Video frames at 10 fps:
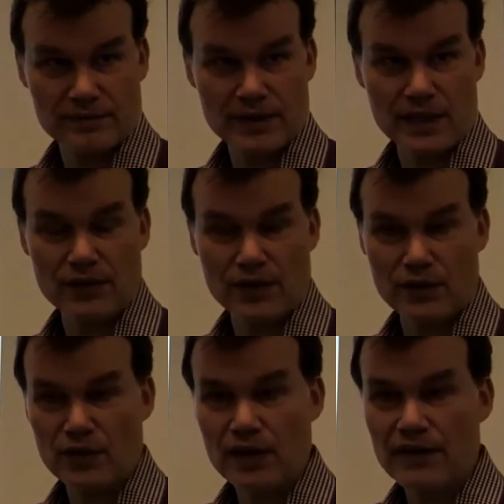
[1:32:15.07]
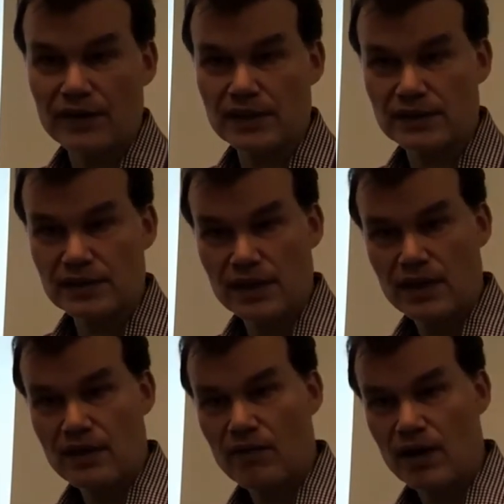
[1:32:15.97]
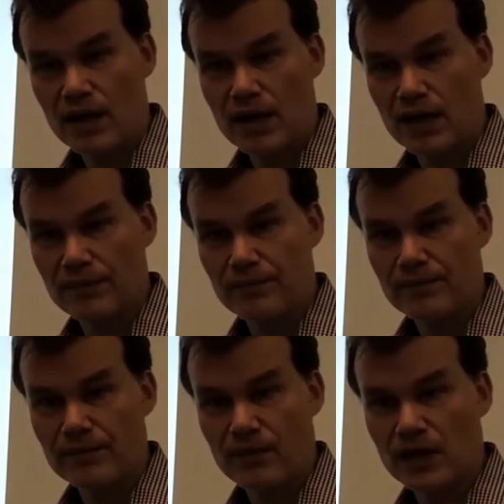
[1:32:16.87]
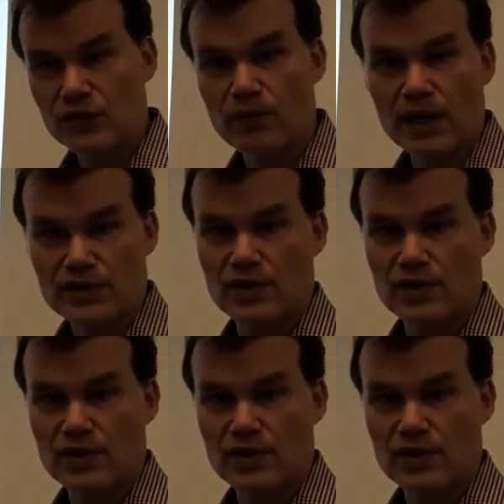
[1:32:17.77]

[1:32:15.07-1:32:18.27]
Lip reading: and you don't have this one-to-one